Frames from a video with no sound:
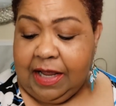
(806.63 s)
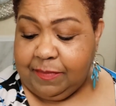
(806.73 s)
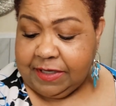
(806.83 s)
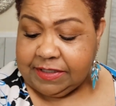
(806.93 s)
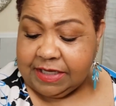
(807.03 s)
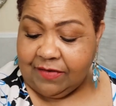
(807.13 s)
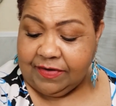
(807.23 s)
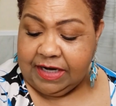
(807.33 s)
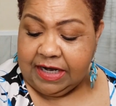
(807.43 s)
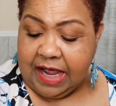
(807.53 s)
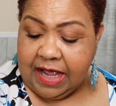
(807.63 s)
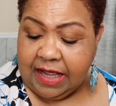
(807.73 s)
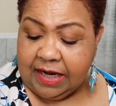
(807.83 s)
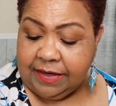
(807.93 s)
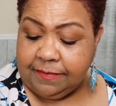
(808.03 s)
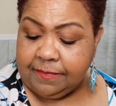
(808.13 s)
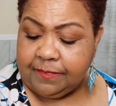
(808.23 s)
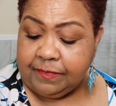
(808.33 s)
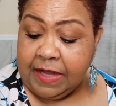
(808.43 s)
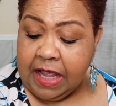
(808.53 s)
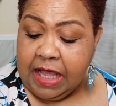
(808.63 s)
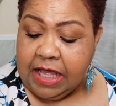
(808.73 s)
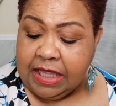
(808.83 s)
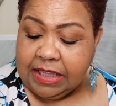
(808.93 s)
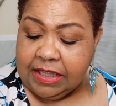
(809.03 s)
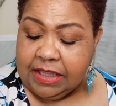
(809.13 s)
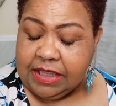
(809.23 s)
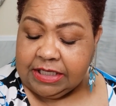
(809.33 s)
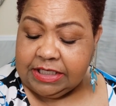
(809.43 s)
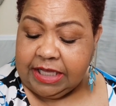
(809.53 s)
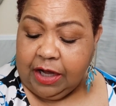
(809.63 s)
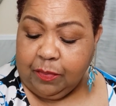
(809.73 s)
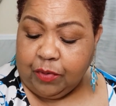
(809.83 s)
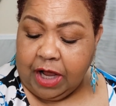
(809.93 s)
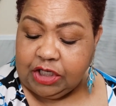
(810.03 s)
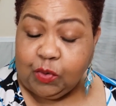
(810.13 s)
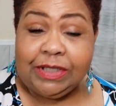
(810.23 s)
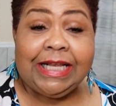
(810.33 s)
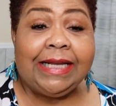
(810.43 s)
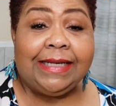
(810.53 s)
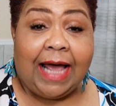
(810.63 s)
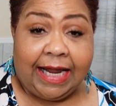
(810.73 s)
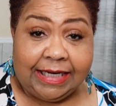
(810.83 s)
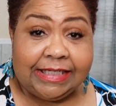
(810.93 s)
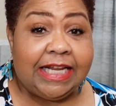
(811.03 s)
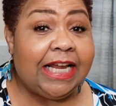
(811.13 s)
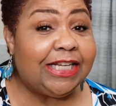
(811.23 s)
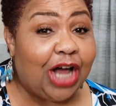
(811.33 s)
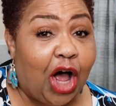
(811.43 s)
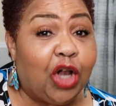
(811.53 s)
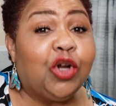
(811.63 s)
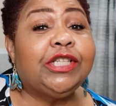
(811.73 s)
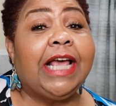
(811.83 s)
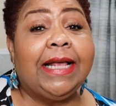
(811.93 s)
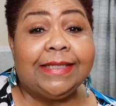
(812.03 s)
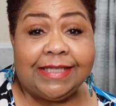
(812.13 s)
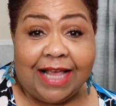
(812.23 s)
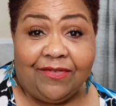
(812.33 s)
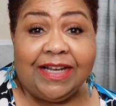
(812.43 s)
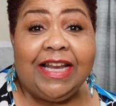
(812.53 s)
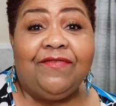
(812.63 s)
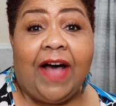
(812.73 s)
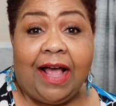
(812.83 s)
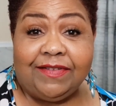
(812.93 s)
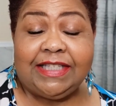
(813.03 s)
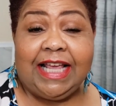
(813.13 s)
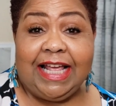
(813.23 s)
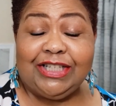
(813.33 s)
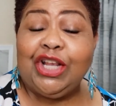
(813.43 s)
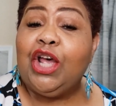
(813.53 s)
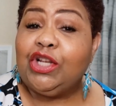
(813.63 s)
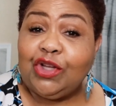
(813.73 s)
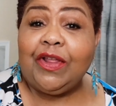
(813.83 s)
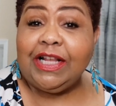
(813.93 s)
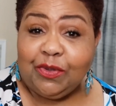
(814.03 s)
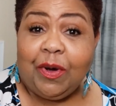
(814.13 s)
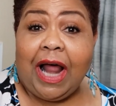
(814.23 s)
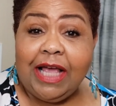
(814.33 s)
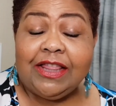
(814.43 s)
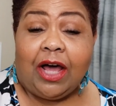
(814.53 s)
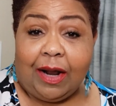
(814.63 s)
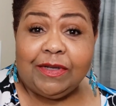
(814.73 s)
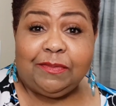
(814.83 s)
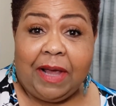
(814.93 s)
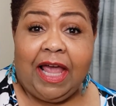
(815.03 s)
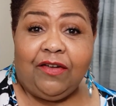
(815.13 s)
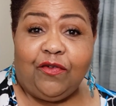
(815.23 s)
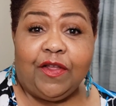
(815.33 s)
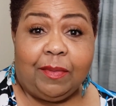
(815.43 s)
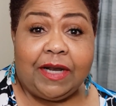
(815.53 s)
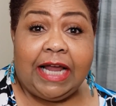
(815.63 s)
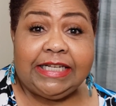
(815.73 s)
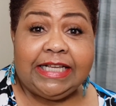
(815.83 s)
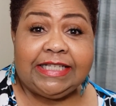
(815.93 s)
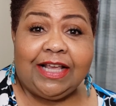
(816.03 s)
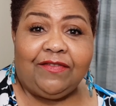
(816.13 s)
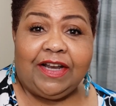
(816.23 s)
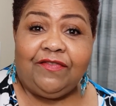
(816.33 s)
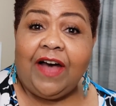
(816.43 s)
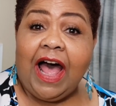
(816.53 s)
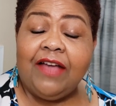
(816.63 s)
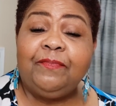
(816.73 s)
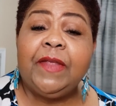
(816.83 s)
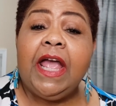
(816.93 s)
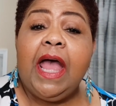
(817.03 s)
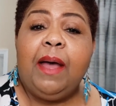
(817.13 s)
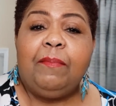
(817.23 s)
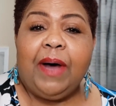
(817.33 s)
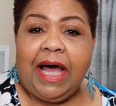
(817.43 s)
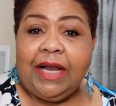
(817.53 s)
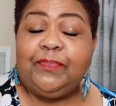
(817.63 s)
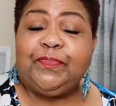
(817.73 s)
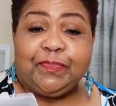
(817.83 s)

had been 79 the sale price was $19.75. So that's what I thought I was paying for them, $19.75. But